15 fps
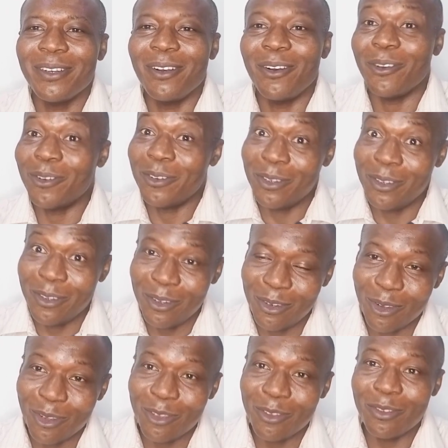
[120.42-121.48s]
or
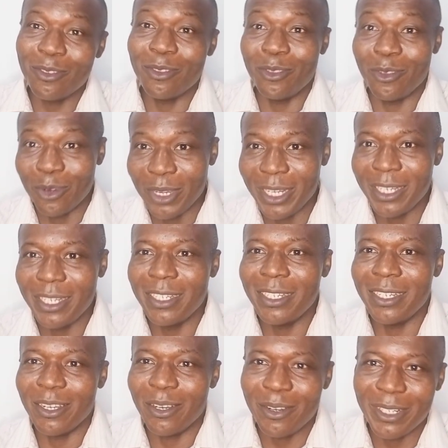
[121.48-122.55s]
not knowing
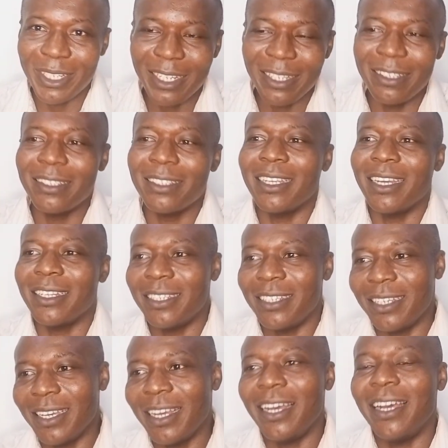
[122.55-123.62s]
the audience that
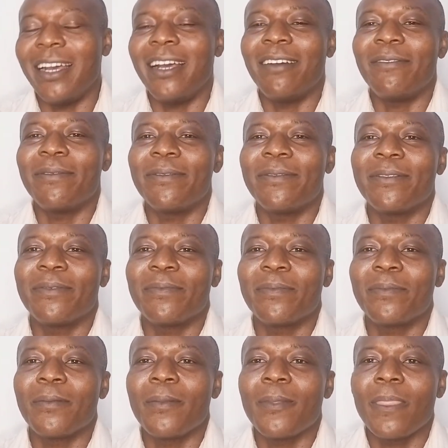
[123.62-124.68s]
they have.
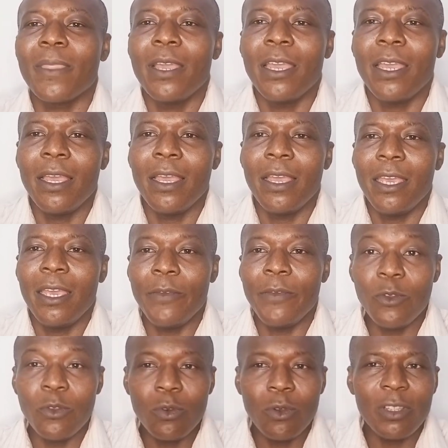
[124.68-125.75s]
If
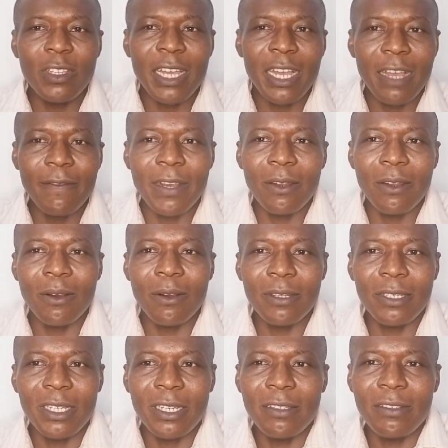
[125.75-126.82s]
you do not have an
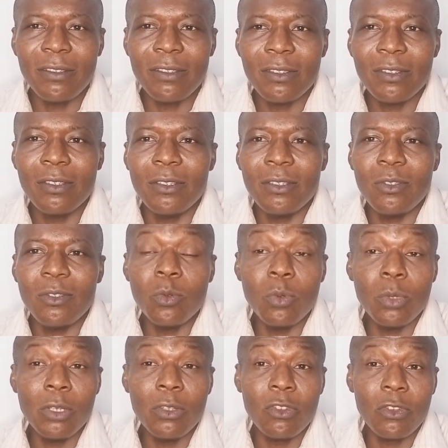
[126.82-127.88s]
audience, you
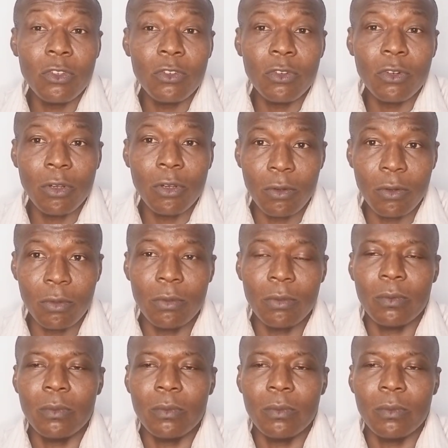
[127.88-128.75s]
will struggle.